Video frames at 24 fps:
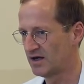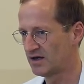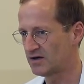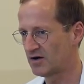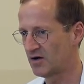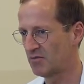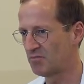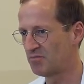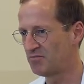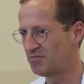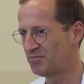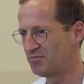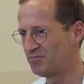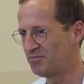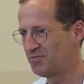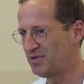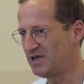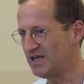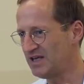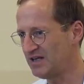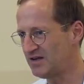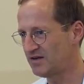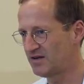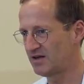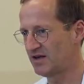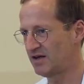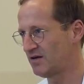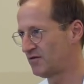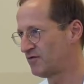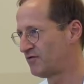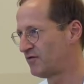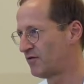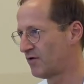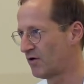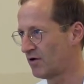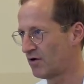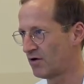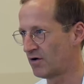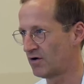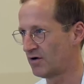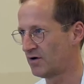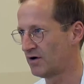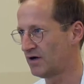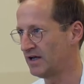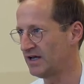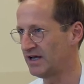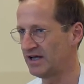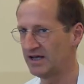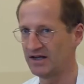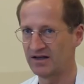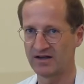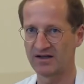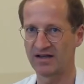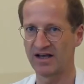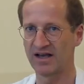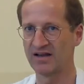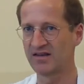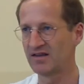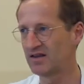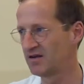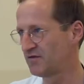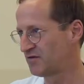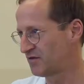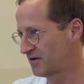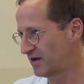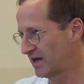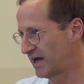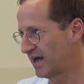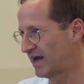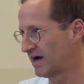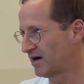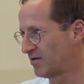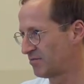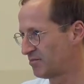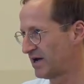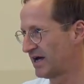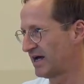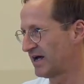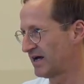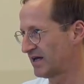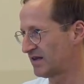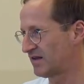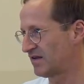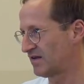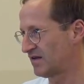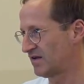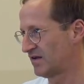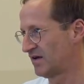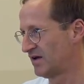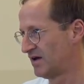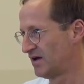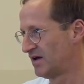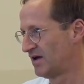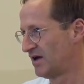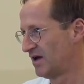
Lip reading: competing for intensive care beds.